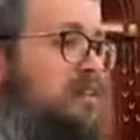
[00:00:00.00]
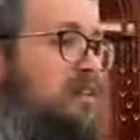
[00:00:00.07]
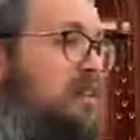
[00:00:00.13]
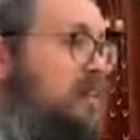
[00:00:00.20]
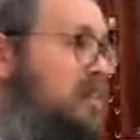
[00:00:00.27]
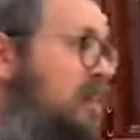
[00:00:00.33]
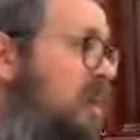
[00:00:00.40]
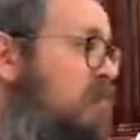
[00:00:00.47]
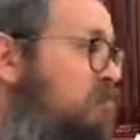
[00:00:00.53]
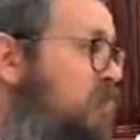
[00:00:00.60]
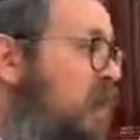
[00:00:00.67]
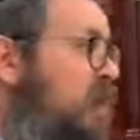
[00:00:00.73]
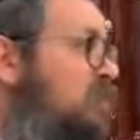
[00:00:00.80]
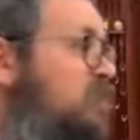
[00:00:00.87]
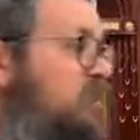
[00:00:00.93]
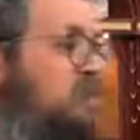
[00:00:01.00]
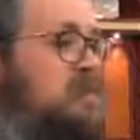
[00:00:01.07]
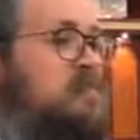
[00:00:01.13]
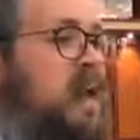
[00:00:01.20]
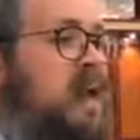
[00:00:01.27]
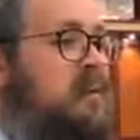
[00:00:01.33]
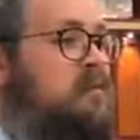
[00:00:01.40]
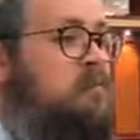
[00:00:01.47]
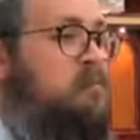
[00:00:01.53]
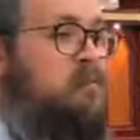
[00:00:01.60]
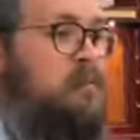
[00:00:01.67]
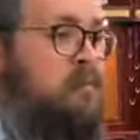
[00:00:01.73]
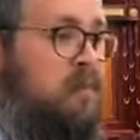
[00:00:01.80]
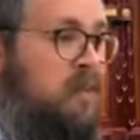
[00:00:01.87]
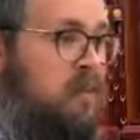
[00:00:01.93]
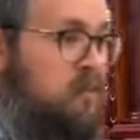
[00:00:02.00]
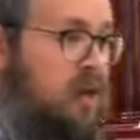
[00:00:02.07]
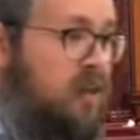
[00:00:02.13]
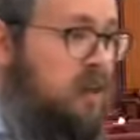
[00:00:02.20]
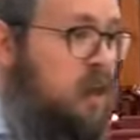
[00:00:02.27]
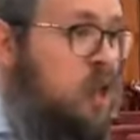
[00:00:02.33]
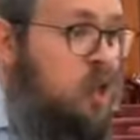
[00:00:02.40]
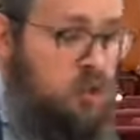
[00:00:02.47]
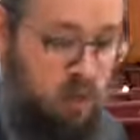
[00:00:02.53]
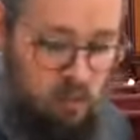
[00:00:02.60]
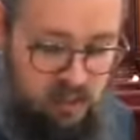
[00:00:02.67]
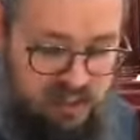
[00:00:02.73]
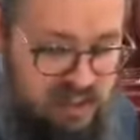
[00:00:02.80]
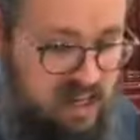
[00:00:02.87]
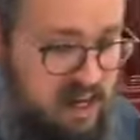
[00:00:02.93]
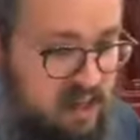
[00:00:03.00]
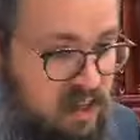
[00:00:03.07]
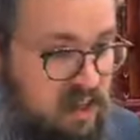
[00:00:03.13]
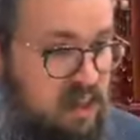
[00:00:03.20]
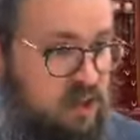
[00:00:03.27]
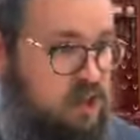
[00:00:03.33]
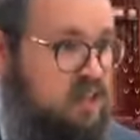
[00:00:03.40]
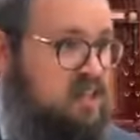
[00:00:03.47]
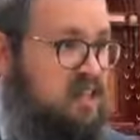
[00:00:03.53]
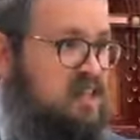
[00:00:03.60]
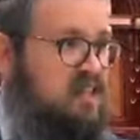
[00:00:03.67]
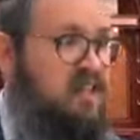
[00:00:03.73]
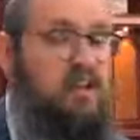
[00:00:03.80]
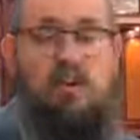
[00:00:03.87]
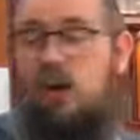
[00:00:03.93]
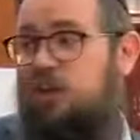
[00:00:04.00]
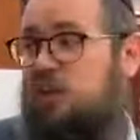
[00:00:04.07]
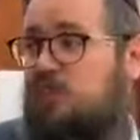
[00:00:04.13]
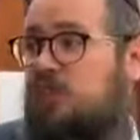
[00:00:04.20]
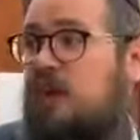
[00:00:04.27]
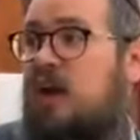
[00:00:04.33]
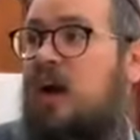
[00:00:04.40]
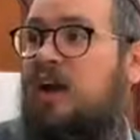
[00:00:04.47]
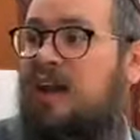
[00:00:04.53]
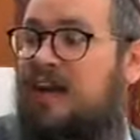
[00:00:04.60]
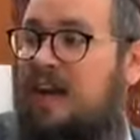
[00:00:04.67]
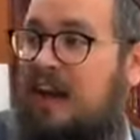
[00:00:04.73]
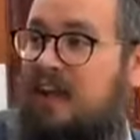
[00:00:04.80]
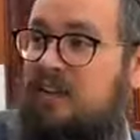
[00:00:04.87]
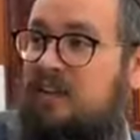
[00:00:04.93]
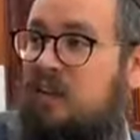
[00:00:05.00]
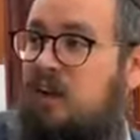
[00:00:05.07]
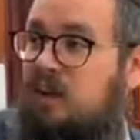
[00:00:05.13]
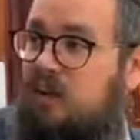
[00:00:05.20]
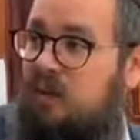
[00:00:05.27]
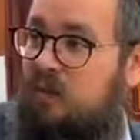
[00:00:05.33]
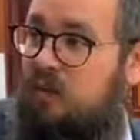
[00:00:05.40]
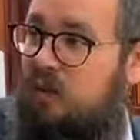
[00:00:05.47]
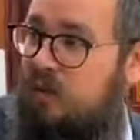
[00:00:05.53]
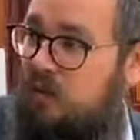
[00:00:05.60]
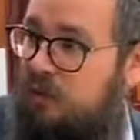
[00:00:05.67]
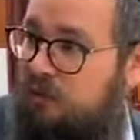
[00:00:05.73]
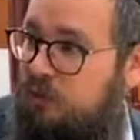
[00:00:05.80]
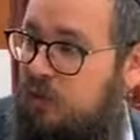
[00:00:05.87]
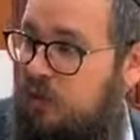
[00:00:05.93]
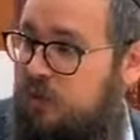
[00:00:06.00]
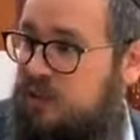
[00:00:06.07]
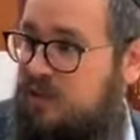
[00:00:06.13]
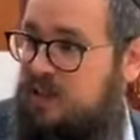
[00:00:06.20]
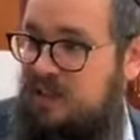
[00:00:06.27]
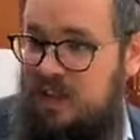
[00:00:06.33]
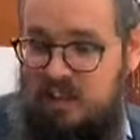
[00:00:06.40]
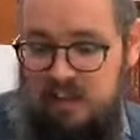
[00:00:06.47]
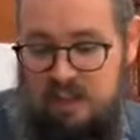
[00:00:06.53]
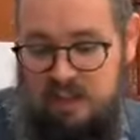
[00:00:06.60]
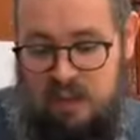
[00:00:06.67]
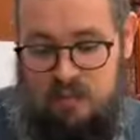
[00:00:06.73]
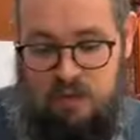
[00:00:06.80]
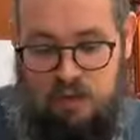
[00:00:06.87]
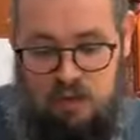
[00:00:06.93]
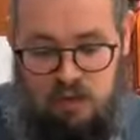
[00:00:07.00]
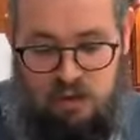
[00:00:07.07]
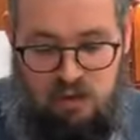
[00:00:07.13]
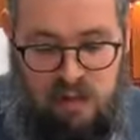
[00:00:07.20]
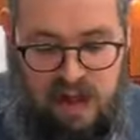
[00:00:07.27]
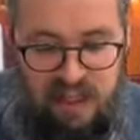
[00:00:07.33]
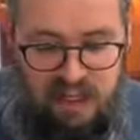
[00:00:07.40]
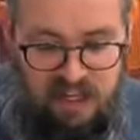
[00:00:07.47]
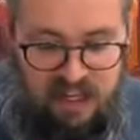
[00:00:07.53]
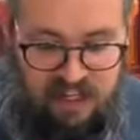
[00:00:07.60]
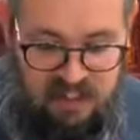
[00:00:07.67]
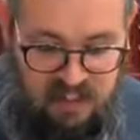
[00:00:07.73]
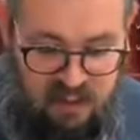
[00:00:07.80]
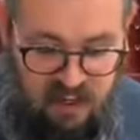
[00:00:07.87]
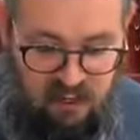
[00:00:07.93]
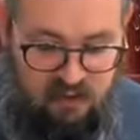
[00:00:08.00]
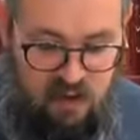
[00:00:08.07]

to the 10 faculties in man, right? So what's the idea? That just as the krashim connect the floor with the ceiling, the same is true with man, that he has to connect.